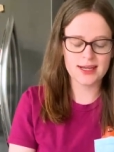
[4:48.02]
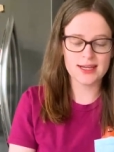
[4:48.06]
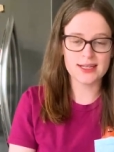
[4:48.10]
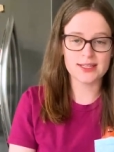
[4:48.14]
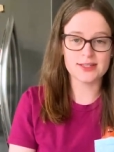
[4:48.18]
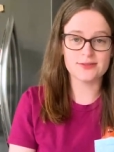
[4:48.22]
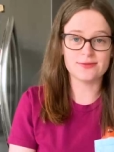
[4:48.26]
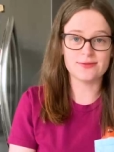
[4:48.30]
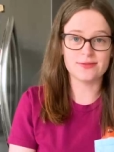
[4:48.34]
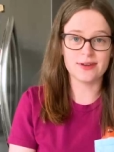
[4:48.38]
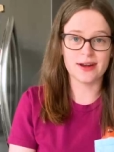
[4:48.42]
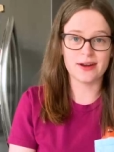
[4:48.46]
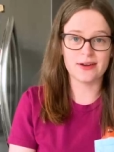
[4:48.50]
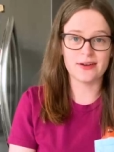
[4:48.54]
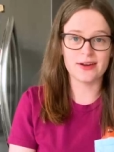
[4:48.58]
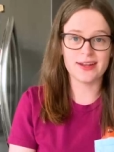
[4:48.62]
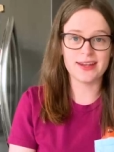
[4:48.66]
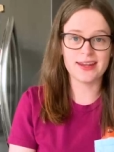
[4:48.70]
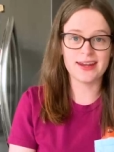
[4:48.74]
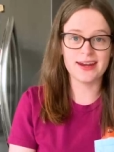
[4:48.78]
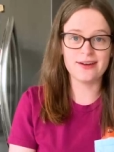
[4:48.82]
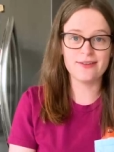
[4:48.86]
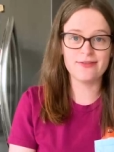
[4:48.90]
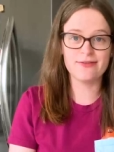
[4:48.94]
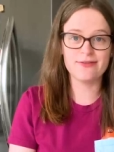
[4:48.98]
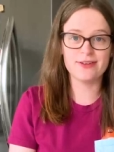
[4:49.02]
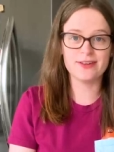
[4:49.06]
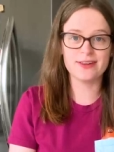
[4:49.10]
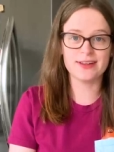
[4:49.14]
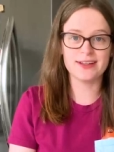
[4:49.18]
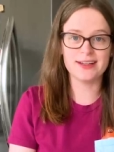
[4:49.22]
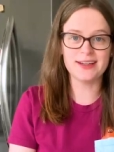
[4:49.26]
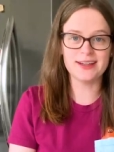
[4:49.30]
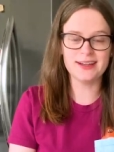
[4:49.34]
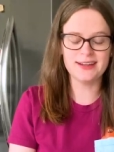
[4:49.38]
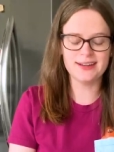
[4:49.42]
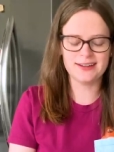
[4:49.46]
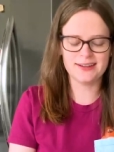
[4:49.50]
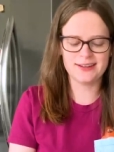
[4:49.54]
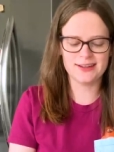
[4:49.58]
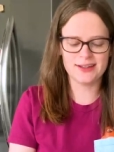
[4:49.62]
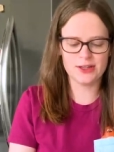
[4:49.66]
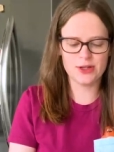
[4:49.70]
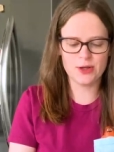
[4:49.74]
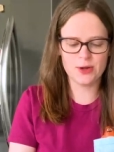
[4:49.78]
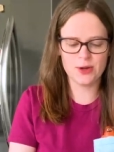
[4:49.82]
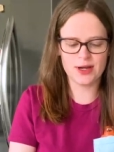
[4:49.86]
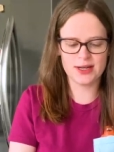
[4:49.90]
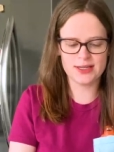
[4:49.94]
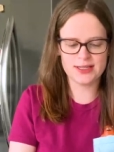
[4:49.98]
is very carefully,
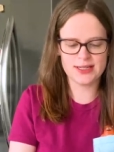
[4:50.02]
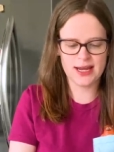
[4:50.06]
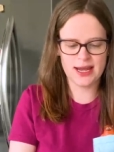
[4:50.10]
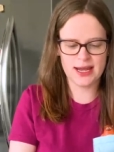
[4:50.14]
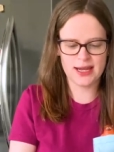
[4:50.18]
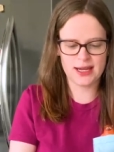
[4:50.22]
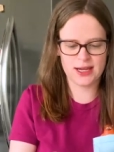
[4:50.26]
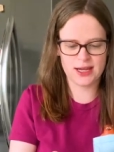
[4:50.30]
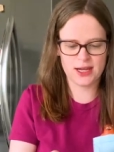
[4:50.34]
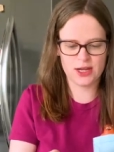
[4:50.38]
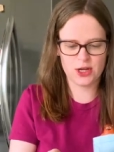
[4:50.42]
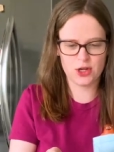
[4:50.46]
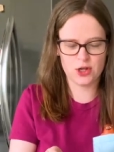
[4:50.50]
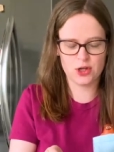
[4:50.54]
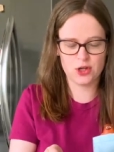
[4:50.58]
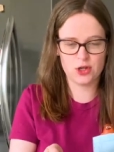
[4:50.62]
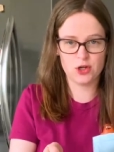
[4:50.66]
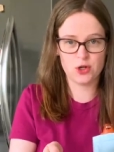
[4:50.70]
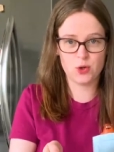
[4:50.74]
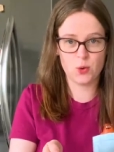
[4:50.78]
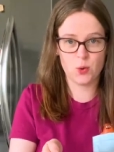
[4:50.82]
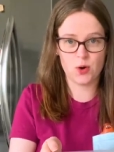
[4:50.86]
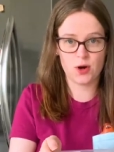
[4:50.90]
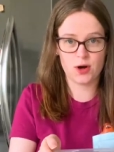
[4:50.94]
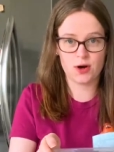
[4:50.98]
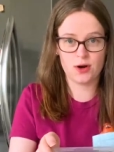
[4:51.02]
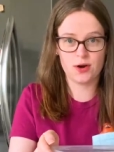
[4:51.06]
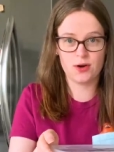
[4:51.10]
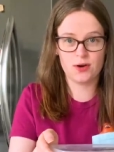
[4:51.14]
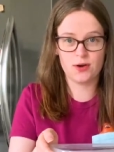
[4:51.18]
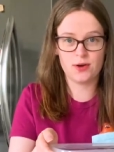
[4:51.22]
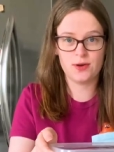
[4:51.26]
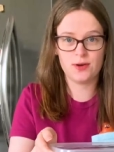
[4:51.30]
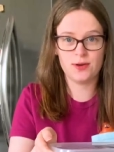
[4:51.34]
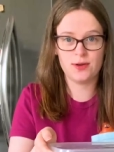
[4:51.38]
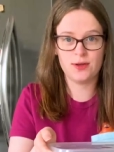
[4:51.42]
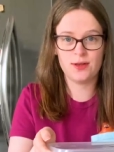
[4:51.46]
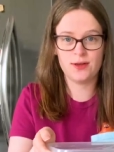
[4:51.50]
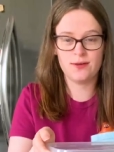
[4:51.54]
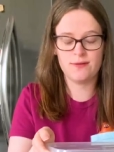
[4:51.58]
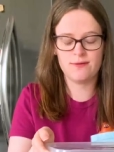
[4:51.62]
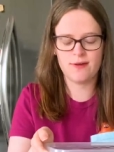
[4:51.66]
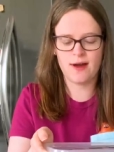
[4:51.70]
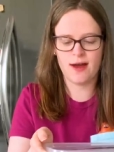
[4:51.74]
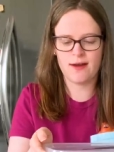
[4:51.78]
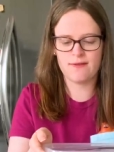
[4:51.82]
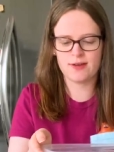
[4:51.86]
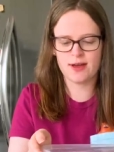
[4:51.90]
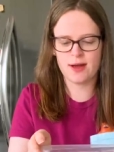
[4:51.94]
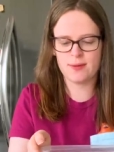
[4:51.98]
you could take your
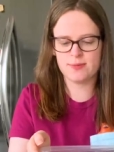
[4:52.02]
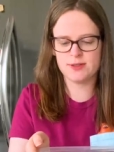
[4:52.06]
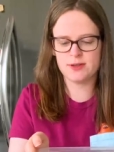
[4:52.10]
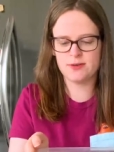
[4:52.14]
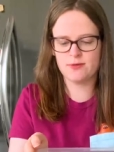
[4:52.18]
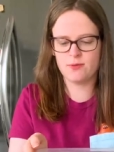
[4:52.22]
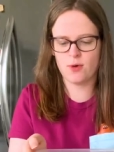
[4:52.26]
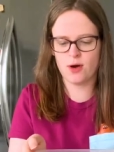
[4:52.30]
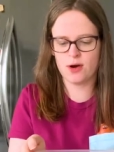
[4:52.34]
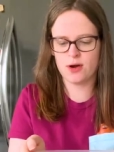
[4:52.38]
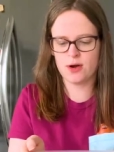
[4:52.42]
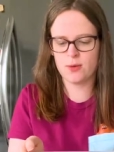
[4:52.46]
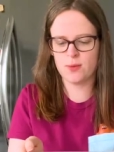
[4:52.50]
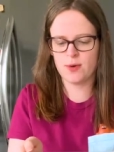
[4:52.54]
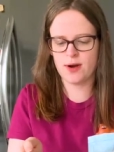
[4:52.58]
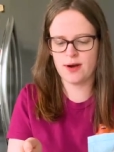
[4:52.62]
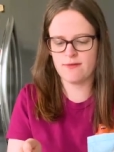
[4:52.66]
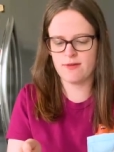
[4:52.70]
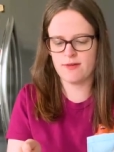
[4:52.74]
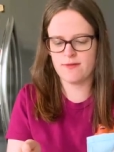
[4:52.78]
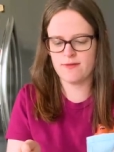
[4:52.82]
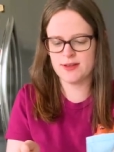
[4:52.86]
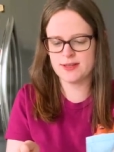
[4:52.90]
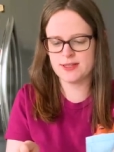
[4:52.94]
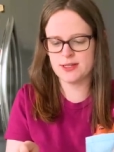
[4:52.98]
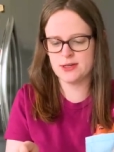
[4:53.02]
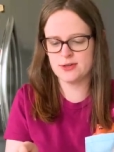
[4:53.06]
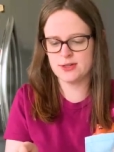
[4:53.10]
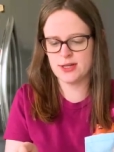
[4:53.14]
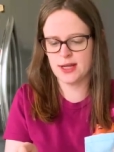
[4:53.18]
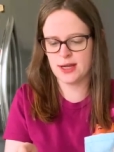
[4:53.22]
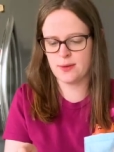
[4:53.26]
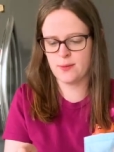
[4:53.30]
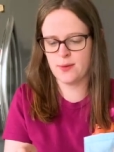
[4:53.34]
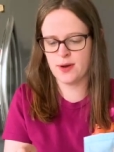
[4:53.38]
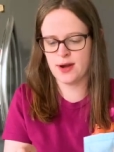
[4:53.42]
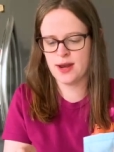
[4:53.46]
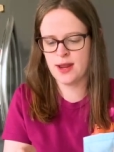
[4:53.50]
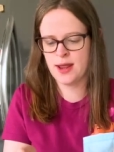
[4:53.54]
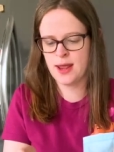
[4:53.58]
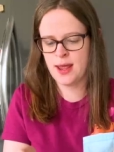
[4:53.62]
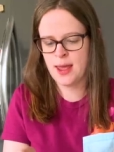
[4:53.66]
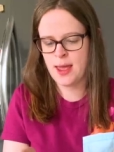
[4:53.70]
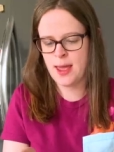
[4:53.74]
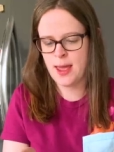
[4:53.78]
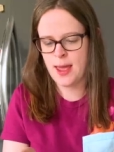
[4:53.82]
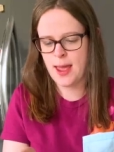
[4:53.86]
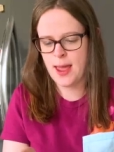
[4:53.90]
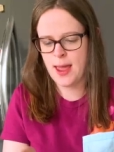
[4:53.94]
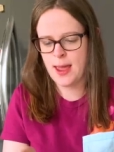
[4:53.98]
five cups of water, whatever fits in your second one,
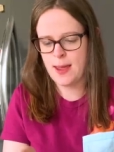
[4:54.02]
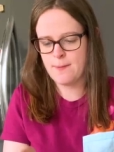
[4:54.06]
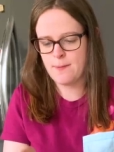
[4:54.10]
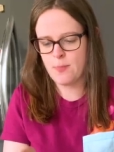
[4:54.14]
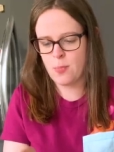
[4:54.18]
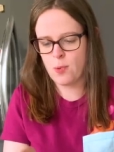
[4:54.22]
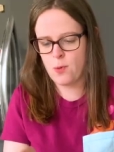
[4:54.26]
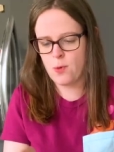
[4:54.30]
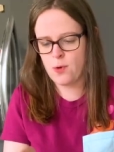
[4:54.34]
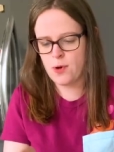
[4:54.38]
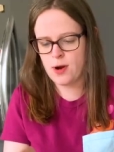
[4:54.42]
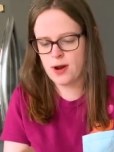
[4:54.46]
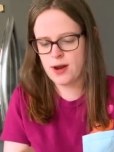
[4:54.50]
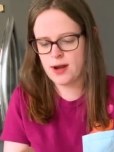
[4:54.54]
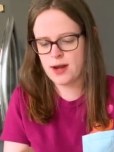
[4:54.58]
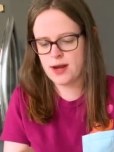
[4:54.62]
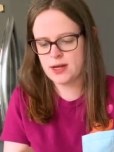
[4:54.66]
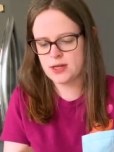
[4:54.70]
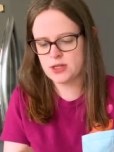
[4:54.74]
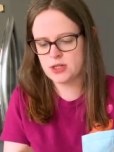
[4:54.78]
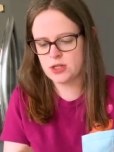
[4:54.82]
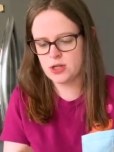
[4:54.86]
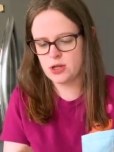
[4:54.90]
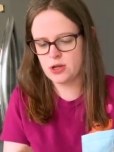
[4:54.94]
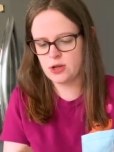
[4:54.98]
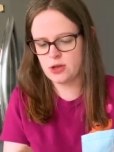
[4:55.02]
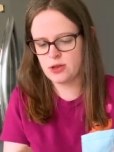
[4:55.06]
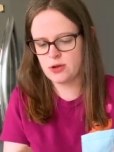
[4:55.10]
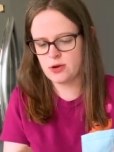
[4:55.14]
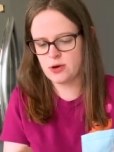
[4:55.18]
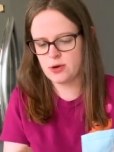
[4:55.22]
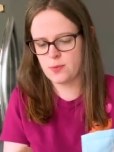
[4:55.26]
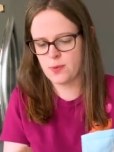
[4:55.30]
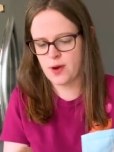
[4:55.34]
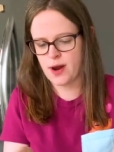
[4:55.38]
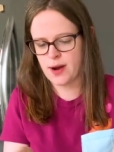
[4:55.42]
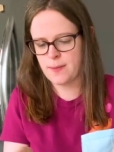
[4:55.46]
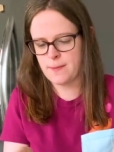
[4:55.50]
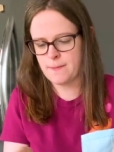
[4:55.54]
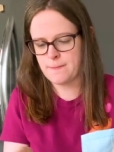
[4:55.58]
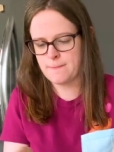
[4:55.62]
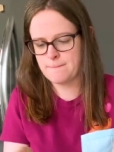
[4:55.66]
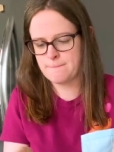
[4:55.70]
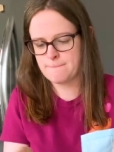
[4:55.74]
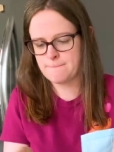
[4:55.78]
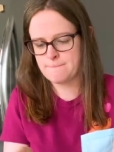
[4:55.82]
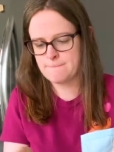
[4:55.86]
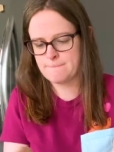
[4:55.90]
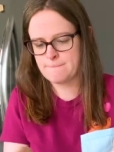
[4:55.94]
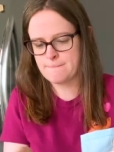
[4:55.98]
and pour it into your third one
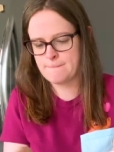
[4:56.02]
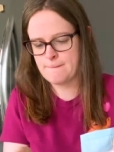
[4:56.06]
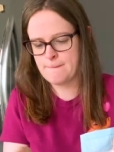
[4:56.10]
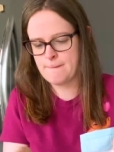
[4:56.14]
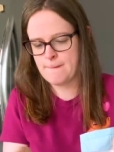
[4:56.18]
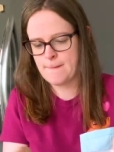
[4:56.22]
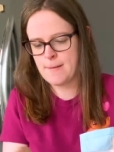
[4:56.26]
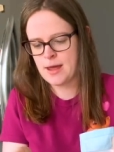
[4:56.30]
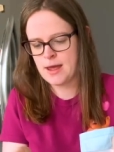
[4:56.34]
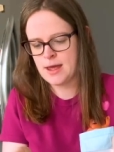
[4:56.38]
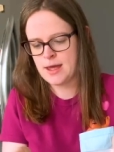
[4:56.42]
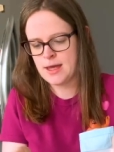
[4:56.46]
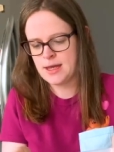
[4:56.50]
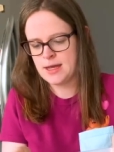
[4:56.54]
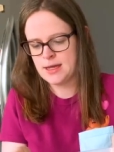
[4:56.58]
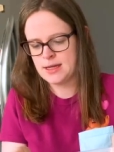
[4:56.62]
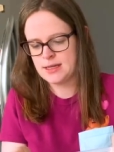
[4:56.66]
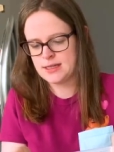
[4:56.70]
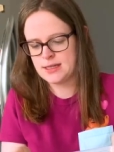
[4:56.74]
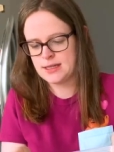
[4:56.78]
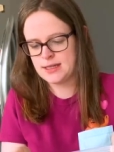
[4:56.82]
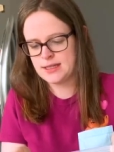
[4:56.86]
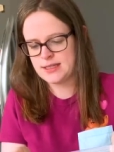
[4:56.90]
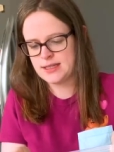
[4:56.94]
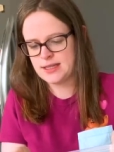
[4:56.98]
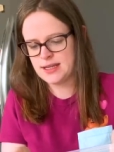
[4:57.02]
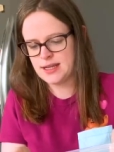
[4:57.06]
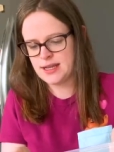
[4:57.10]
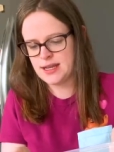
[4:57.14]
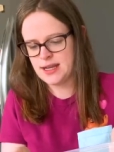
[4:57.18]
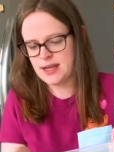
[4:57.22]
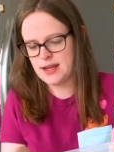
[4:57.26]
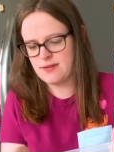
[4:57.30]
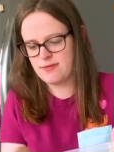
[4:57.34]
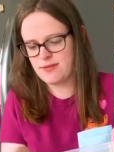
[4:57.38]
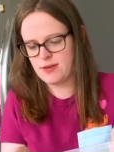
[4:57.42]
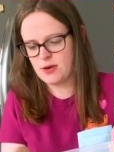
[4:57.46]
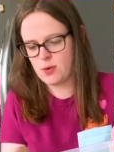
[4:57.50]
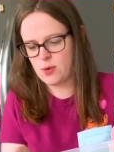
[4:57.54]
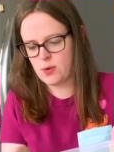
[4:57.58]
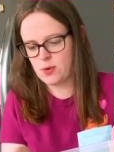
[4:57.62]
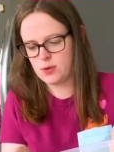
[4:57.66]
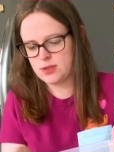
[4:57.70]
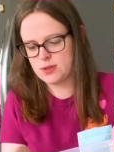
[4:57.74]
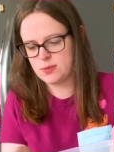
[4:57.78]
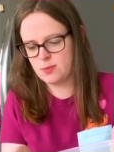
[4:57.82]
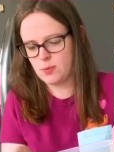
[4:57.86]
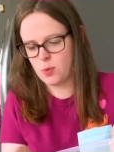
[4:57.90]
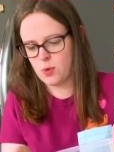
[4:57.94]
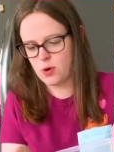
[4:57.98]
to see if it
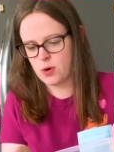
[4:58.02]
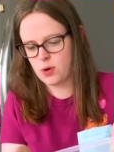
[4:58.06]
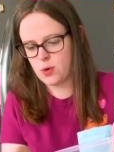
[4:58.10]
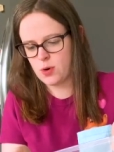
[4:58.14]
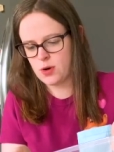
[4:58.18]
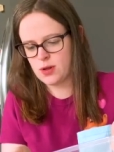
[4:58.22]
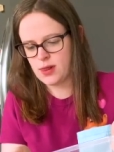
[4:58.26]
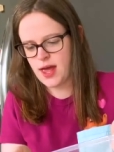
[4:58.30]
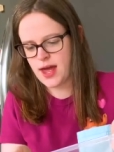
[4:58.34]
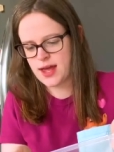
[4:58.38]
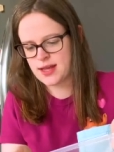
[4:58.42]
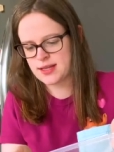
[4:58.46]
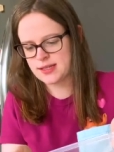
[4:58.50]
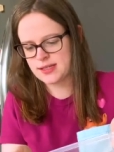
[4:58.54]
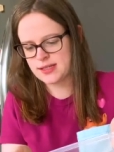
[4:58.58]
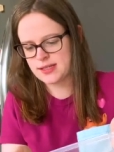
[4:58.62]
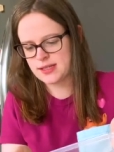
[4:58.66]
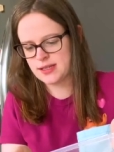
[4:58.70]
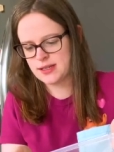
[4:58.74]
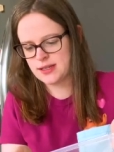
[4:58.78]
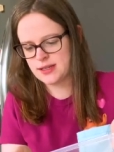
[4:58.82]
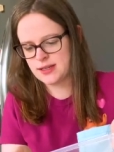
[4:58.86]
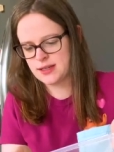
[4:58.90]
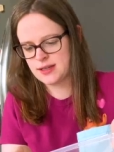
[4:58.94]
holds more or less.